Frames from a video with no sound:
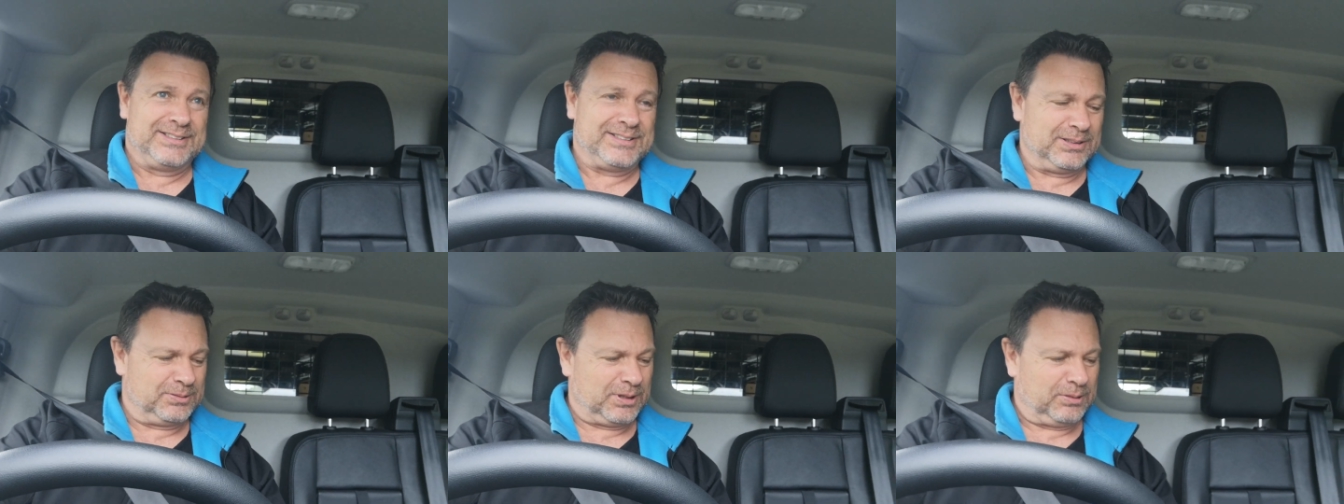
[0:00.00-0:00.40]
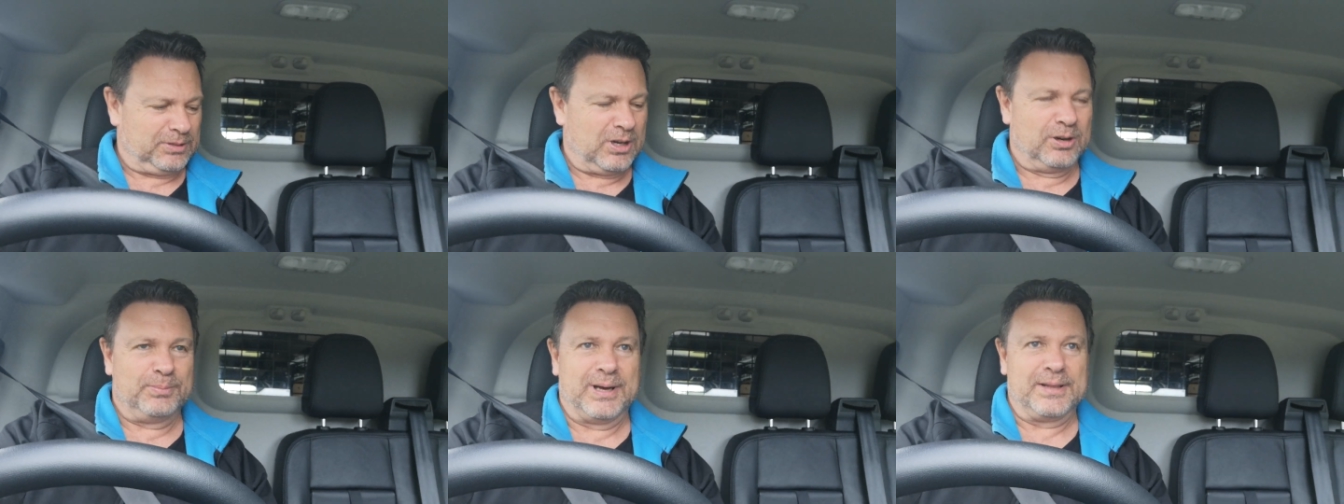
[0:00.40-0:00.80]
Still
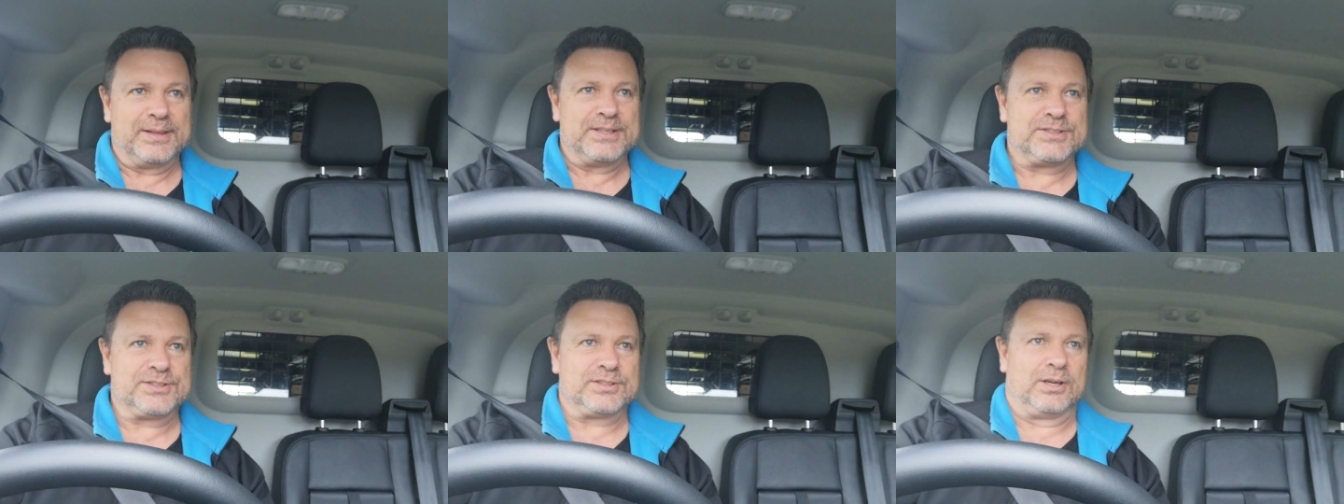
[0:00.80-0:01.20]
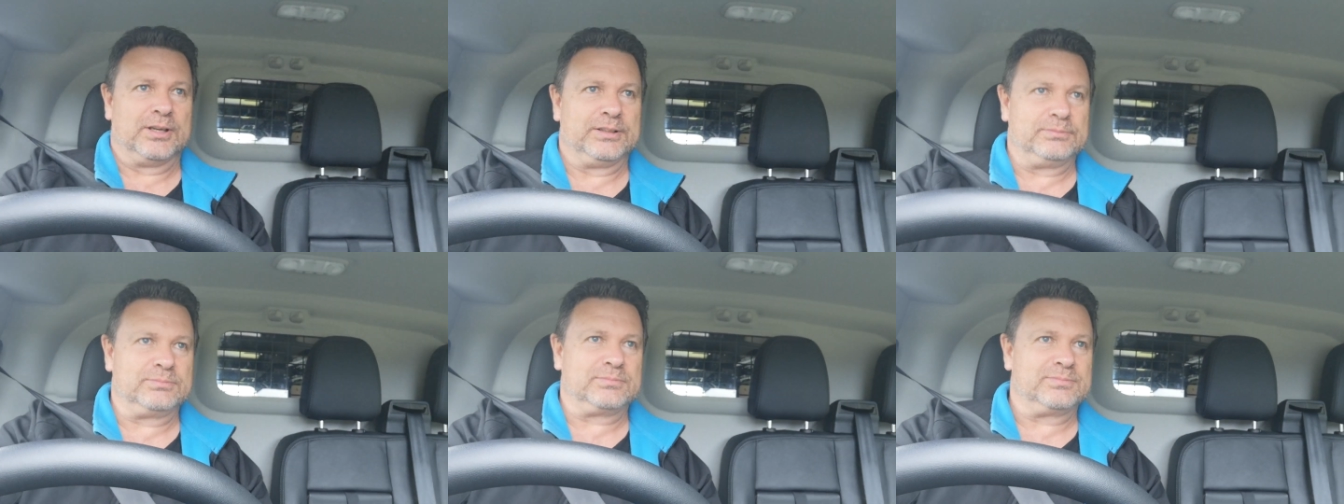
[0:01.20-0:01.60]
don't know about this
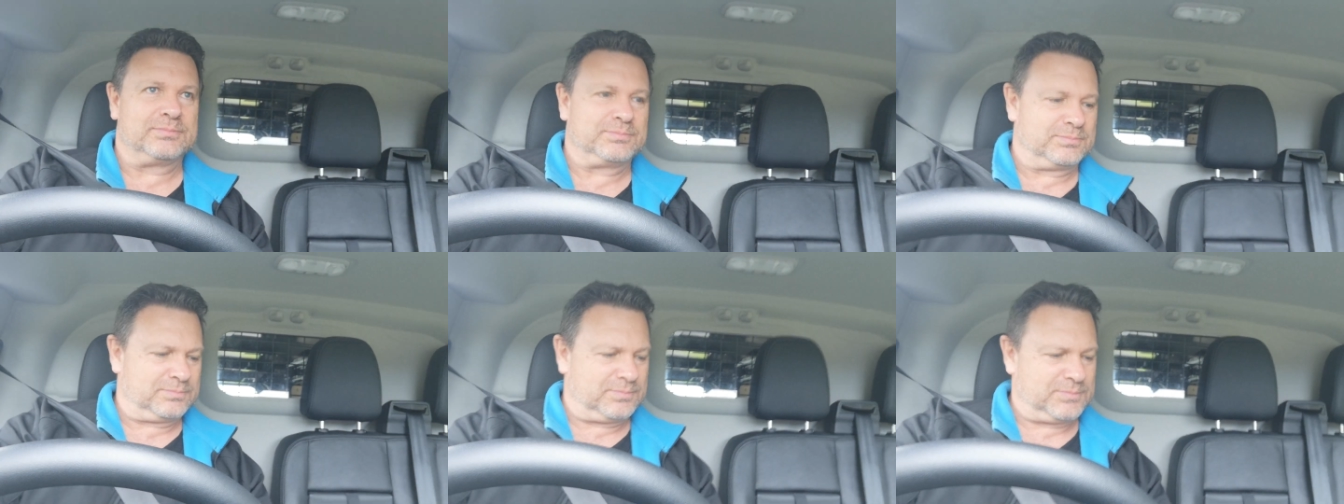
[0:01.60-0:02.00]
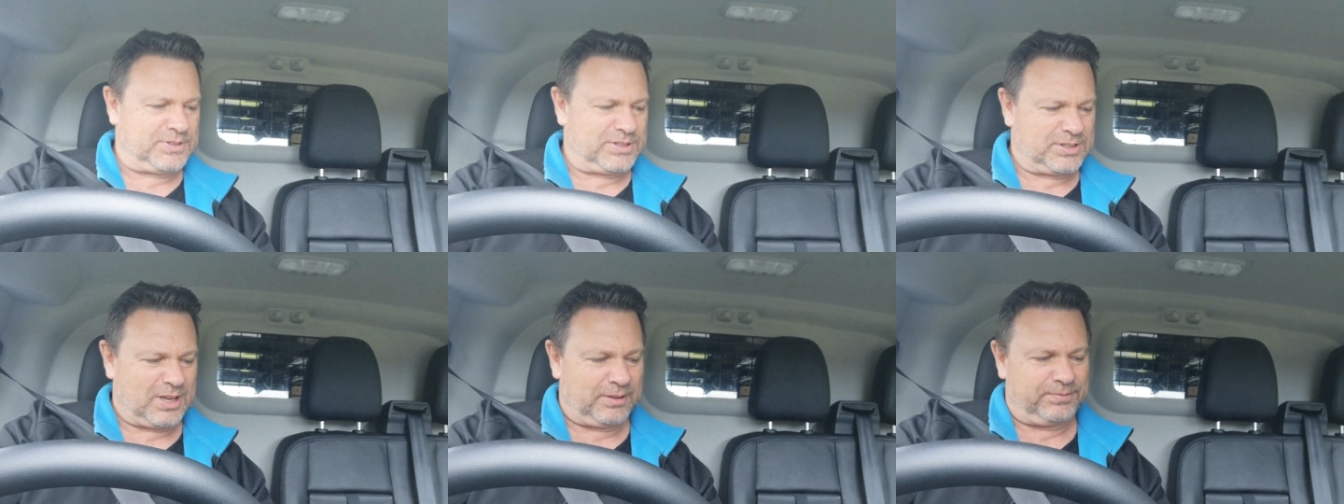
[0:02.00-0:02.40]
side
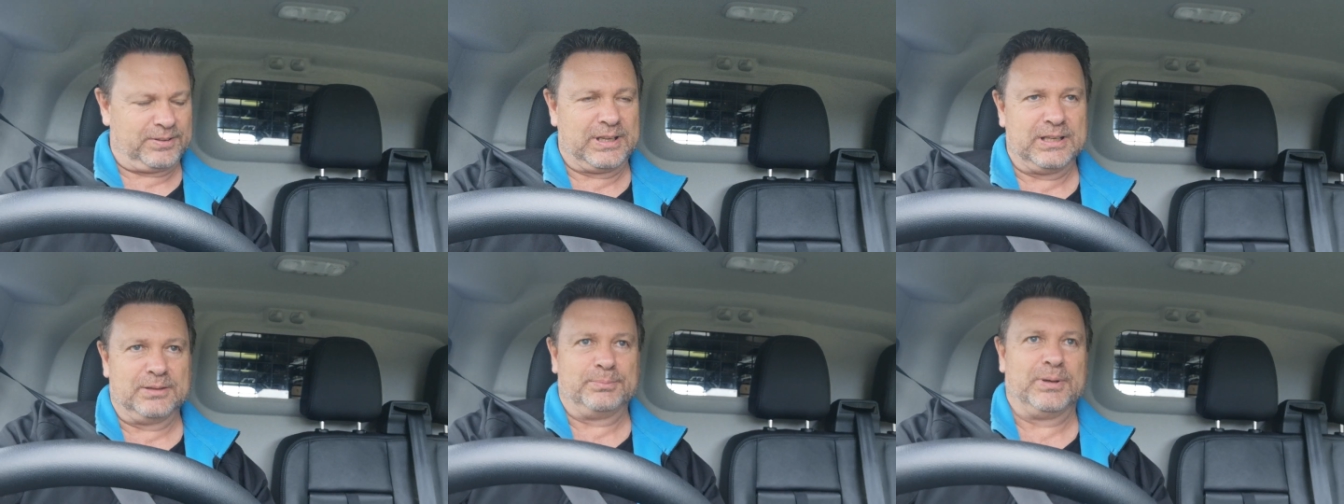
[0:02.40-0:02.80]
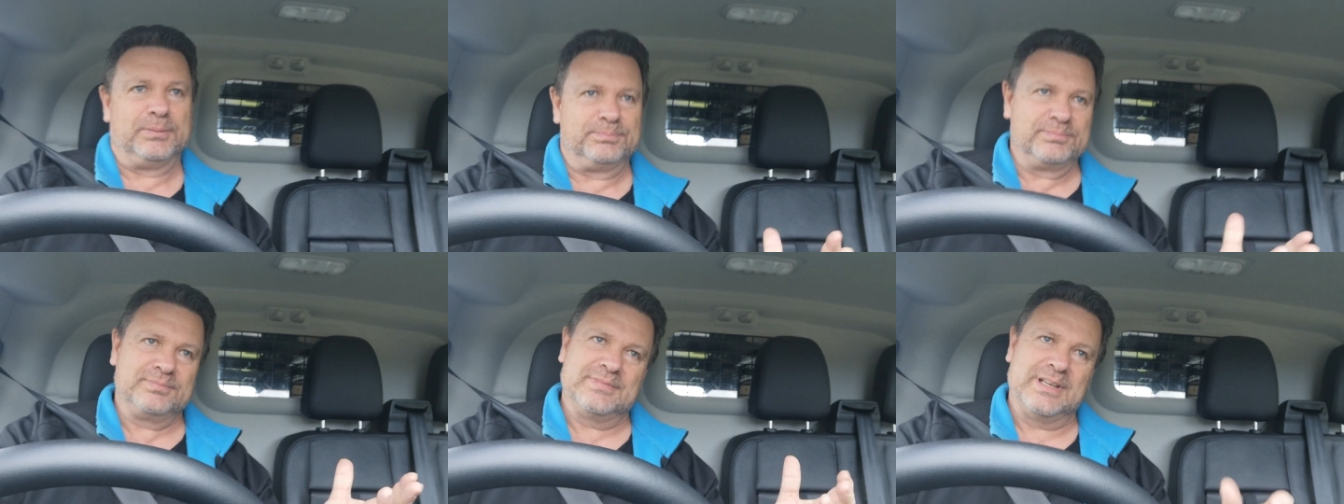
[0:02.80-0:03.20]
stuff here, but
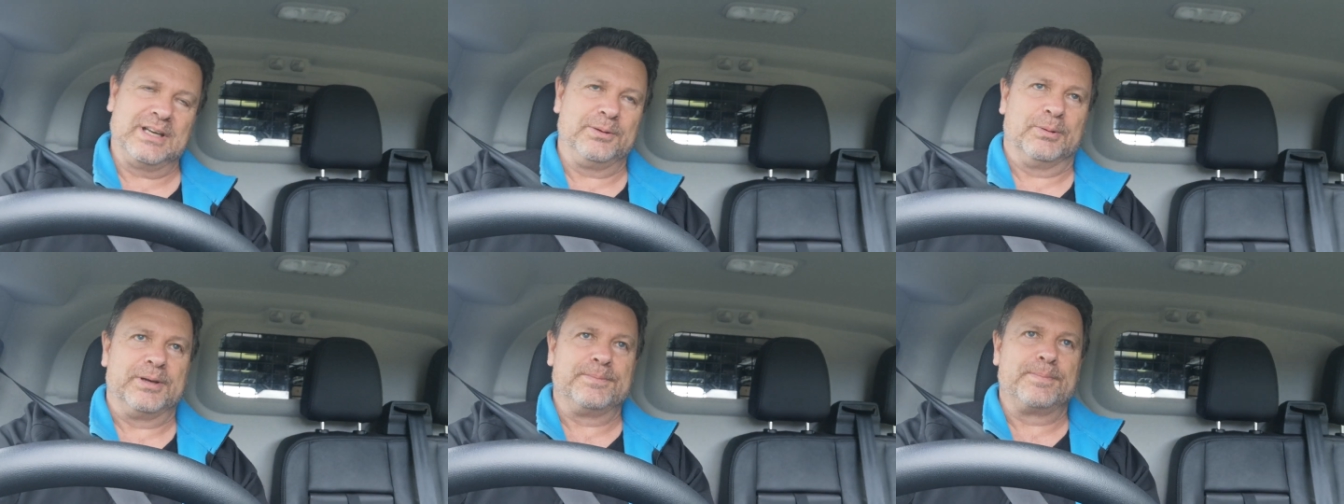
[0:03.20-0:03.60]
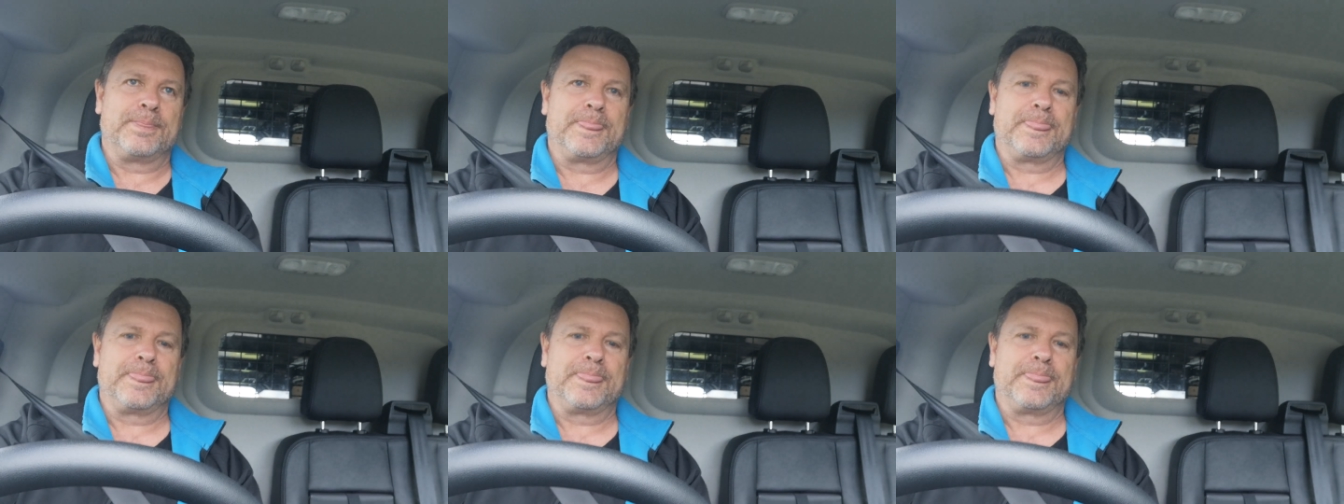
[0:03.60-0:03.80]
anyway,